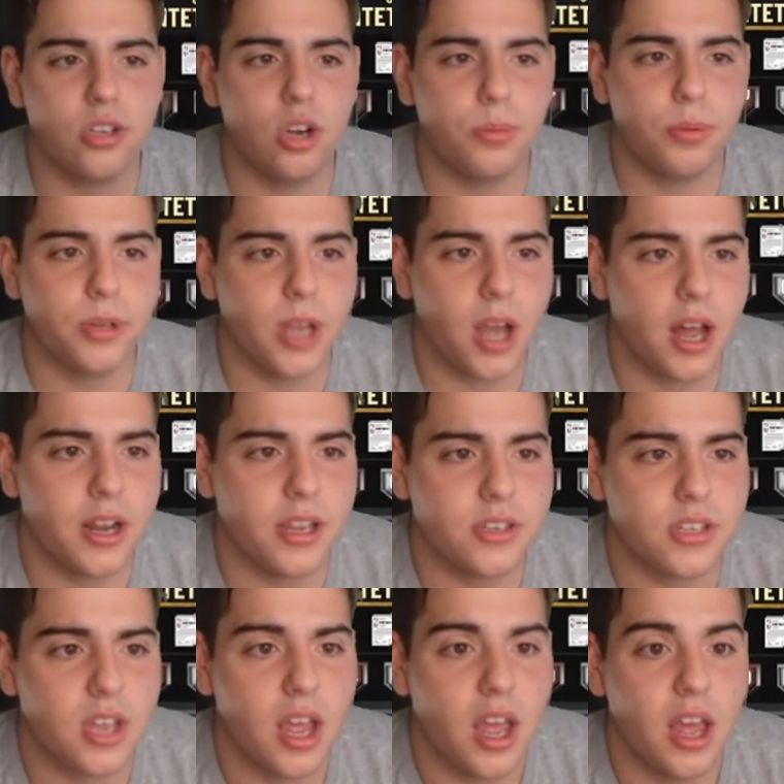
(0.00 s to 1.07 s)
Opal.
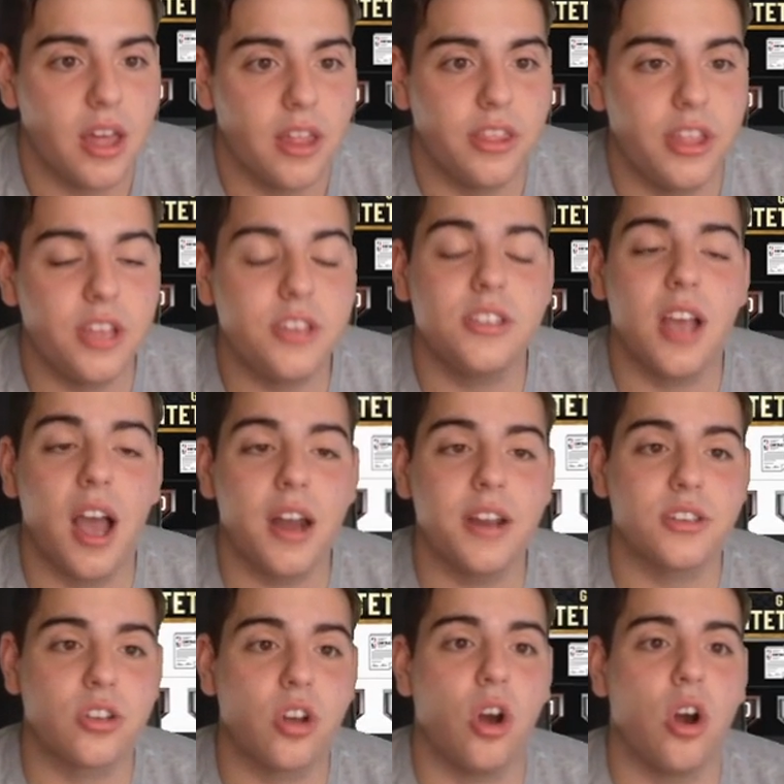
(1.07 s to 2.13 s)
Giannis. This
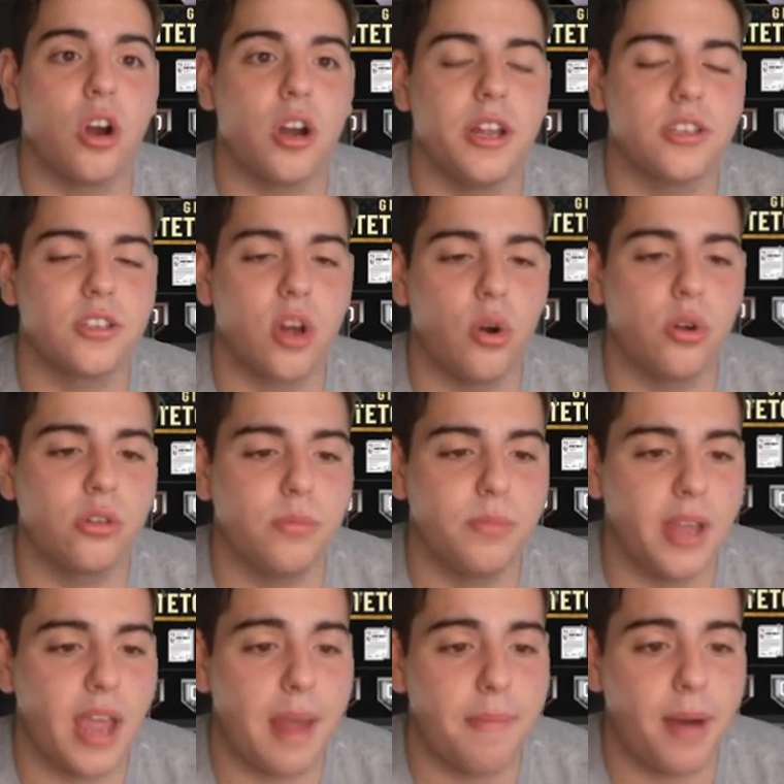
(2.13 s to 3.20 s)
Giannis card is going to
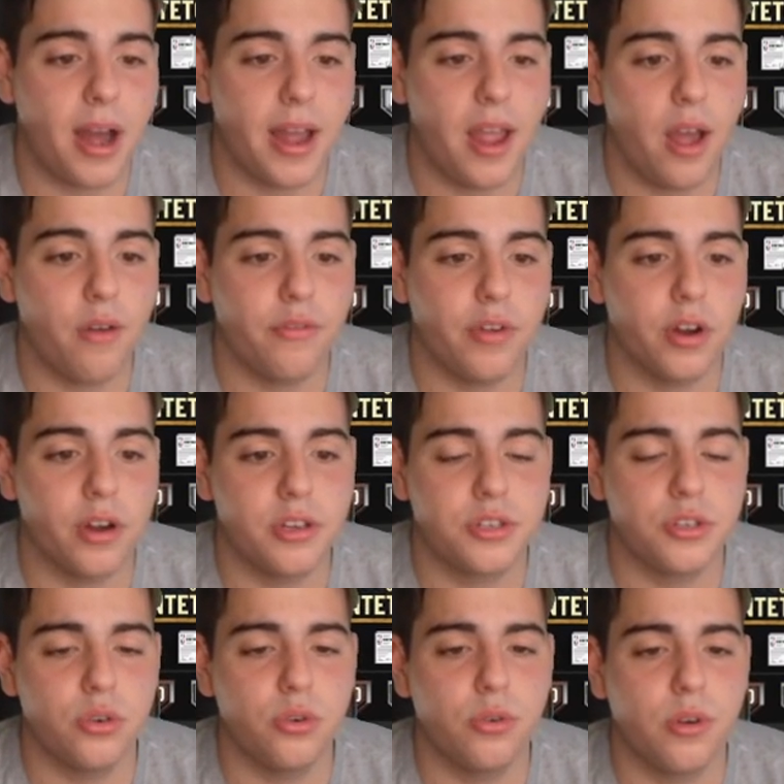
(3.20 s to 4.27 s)
be a buyout very
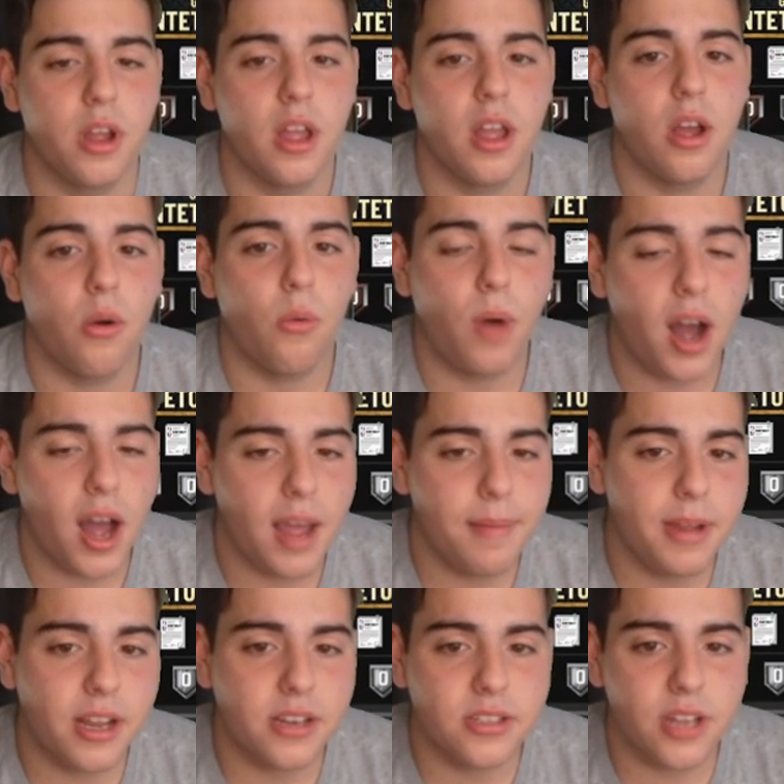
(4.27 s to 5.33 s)
soon. Why?
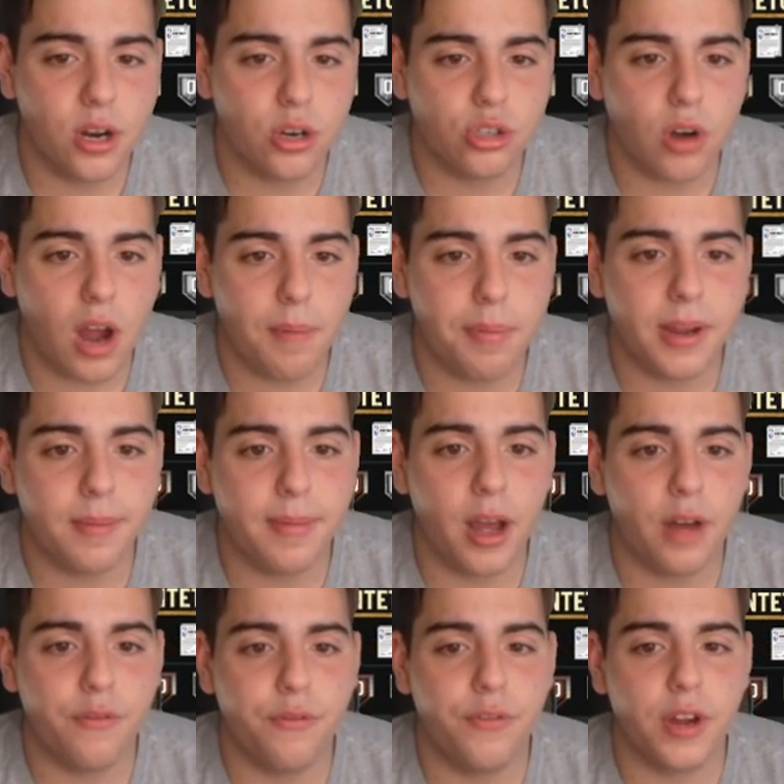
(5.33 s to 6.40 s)
Because they're dropping
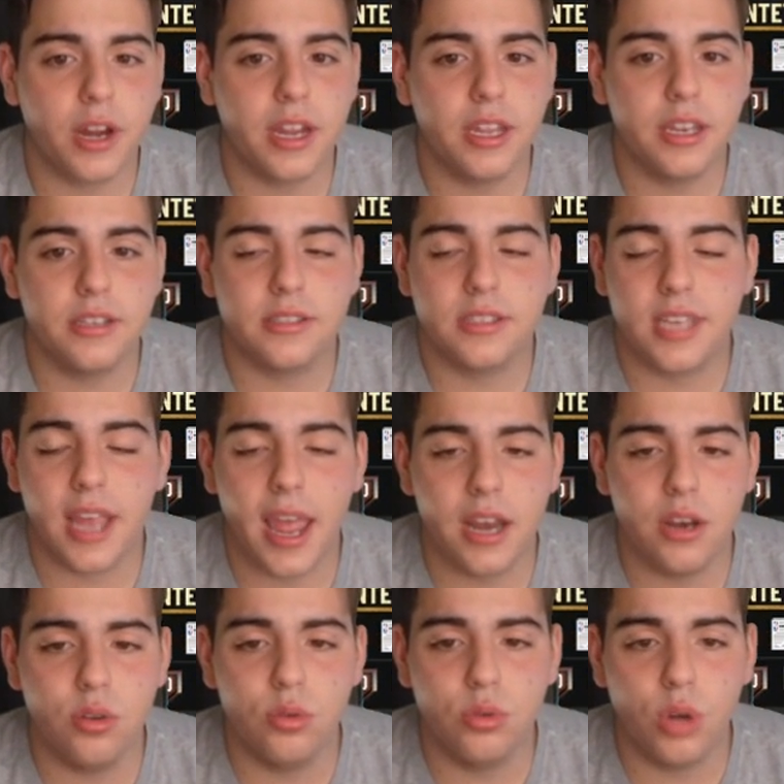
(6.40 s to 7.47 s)
about freaking
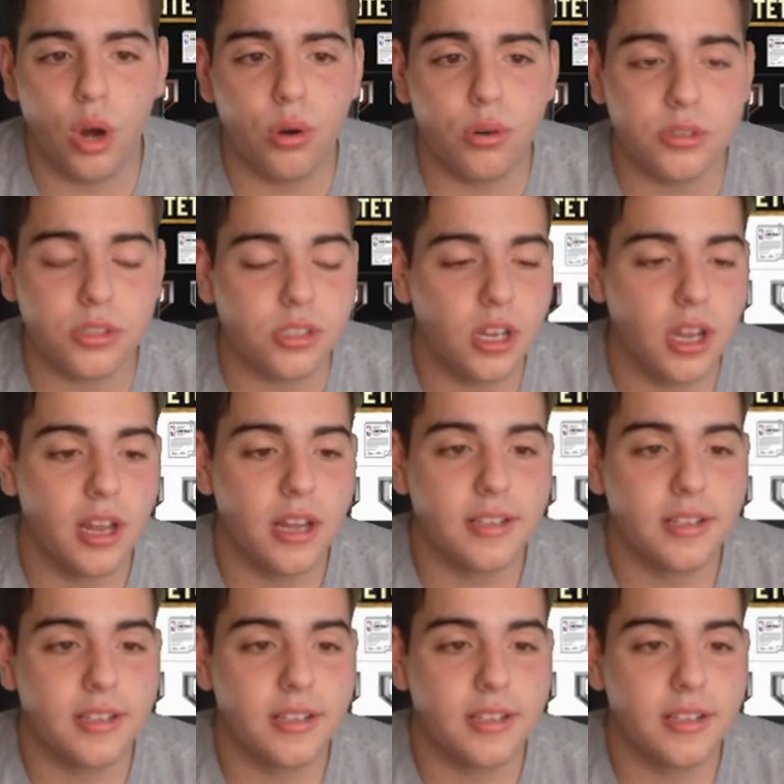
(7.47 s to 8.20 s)
10 new GOATs.